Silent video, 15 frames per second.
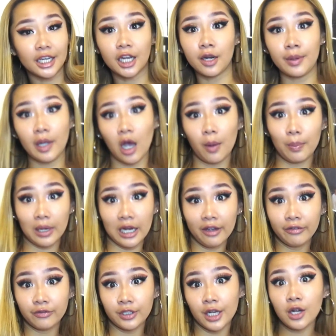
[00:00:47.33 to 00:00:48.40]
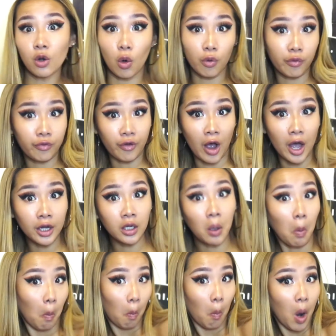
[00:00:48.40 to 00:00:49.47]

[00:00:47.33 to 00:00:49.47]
Is it going to be uplifting or fun?